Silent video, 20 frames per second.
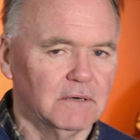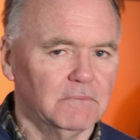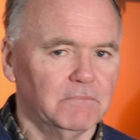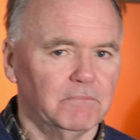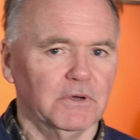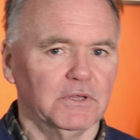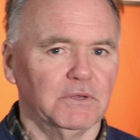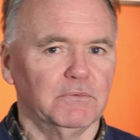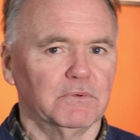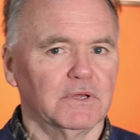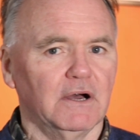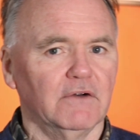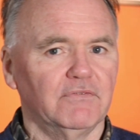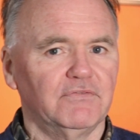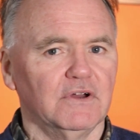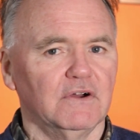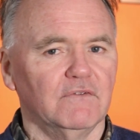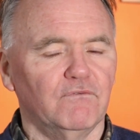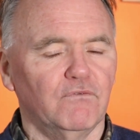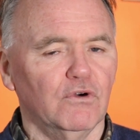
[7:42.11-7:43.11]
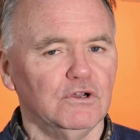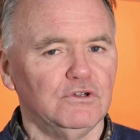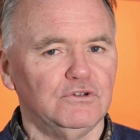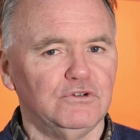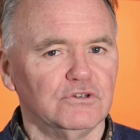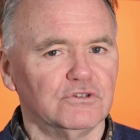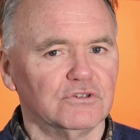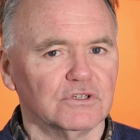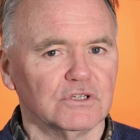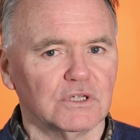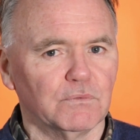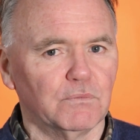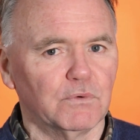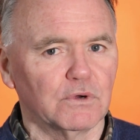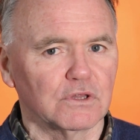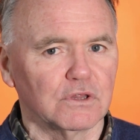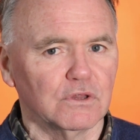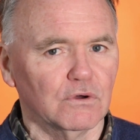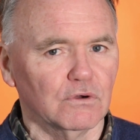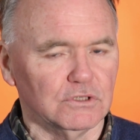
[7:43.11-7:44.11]
But they would have to avoid using the
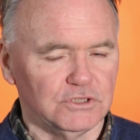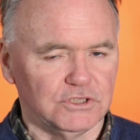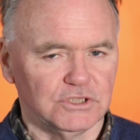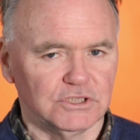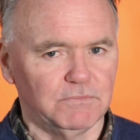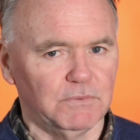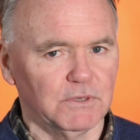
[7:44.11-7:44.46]
word launched,